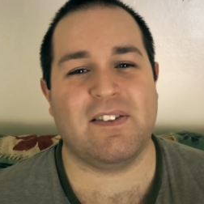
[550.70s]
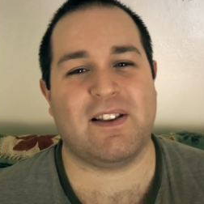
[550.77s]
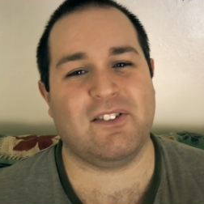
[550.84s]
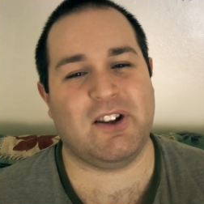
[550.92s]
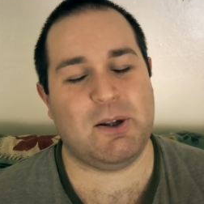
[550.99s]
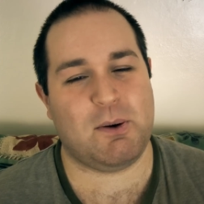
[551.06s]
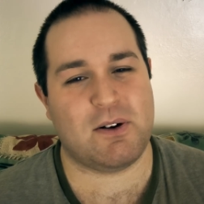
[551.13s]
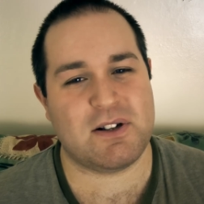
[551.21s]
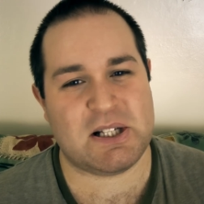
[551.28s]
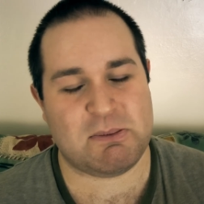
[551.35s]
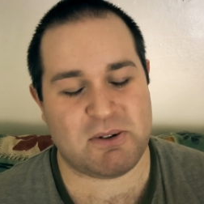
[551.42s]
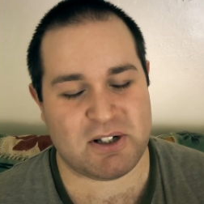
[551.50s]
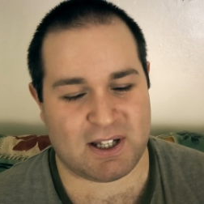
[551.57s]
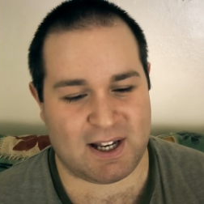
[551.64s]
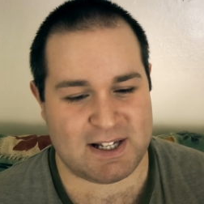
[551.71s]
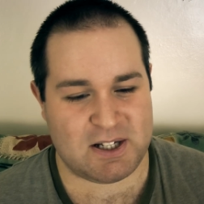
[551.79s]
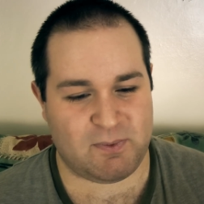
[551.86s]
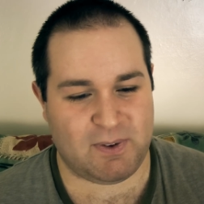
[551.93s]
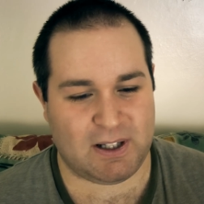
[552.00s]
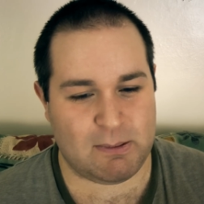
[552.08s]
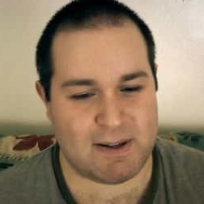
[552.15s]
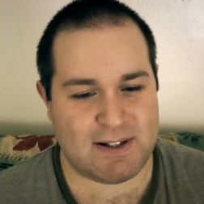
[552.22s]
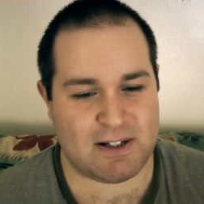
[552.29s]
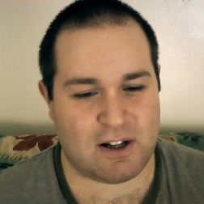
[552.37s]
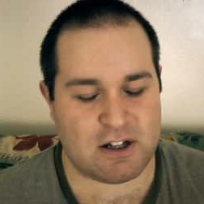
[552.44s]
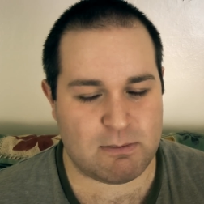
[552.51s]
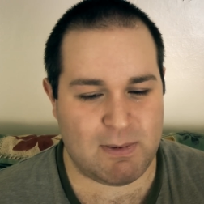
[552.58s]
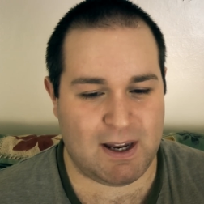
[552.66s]
Thank you all so much guys, it really means a
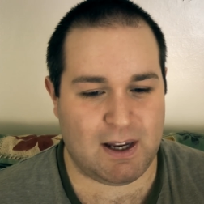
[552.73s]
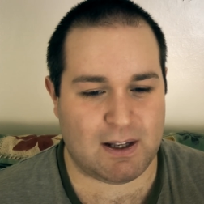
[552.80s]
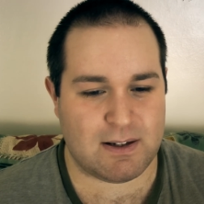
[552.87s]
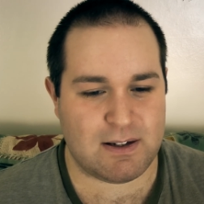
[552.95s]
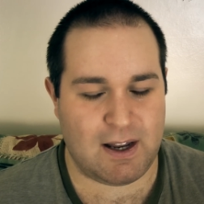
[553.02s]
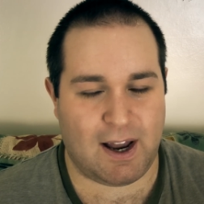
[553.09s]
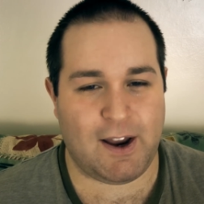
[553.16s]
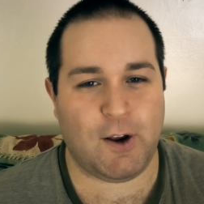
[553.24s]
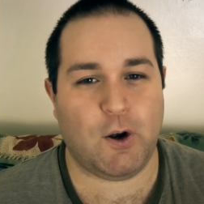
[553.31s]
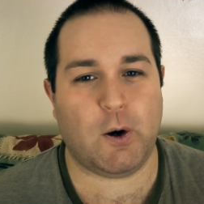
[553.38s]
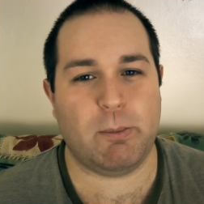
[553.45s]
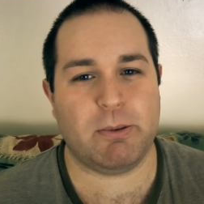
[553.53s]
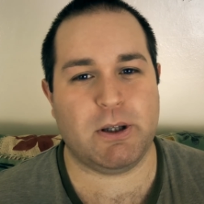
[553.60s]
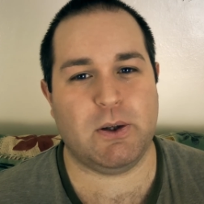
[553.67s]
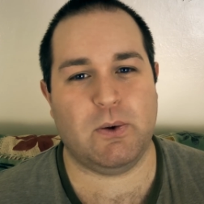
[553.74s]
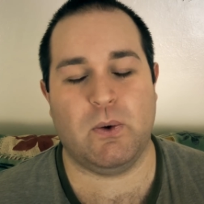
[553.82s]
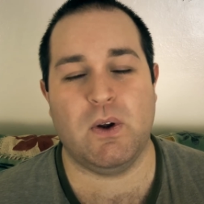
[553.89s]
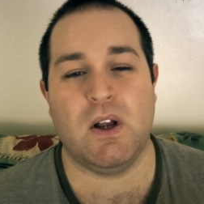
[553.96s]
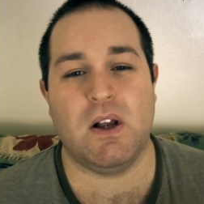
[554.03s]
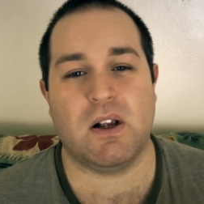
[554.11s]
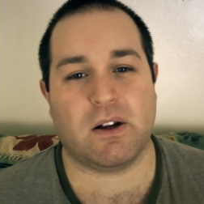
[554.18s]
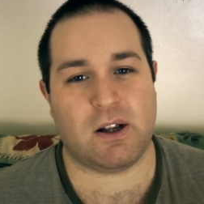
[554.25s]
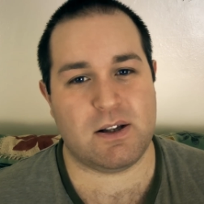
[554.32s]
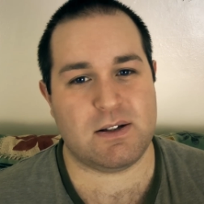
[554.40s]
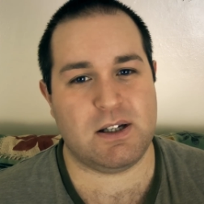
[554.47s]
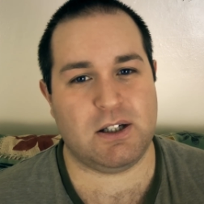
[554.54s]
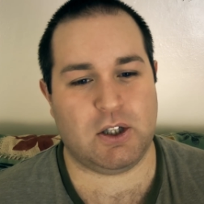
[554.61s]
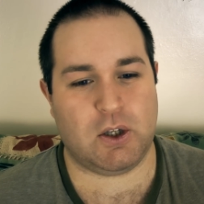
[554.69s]
lot to me and I hope you
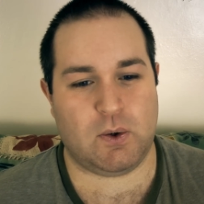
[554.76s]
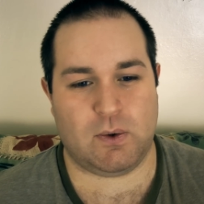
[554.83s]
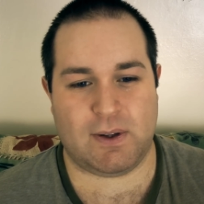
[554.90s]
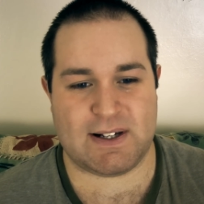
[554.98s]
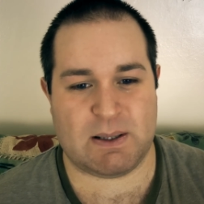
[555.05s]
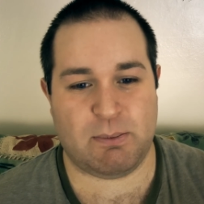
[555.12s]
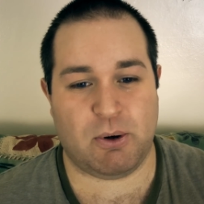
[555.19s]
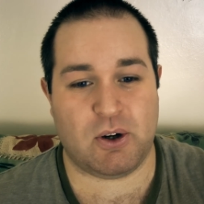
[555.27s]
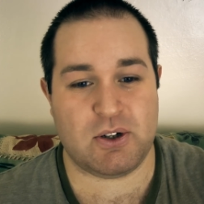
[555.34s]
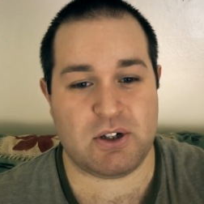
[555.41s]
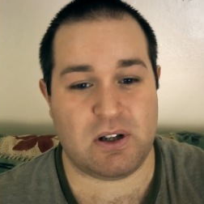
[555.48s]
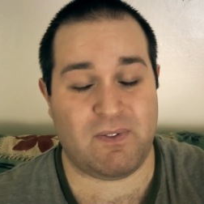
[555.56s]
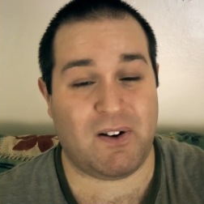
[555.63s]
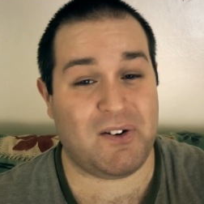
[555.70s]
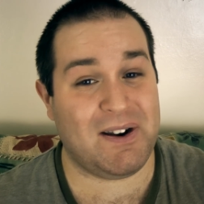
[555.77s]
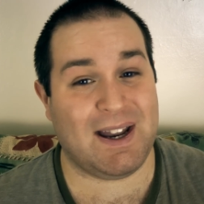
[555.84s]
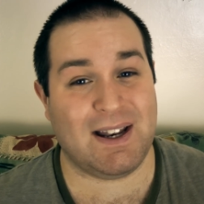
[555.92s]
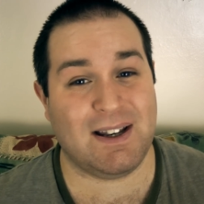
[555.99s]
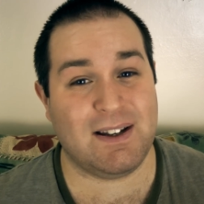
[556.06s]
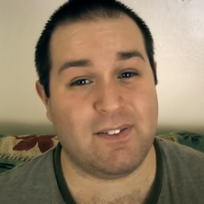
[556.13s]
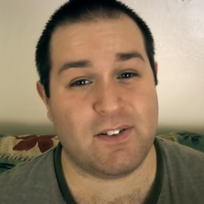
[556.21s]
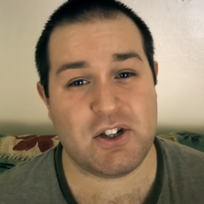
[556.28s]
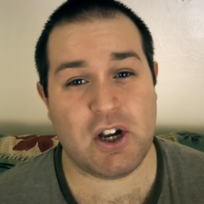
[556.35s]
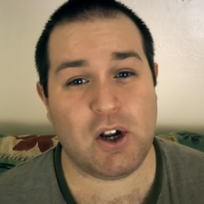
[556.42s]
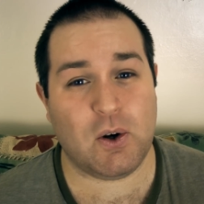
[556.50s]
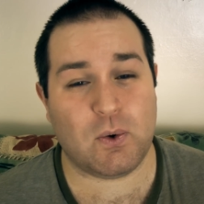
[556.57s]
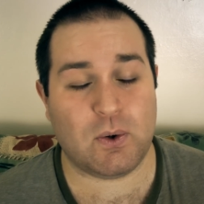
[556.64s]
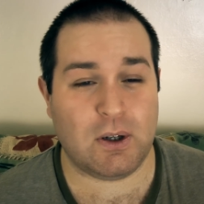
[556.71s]
continue that support to the very end of the show.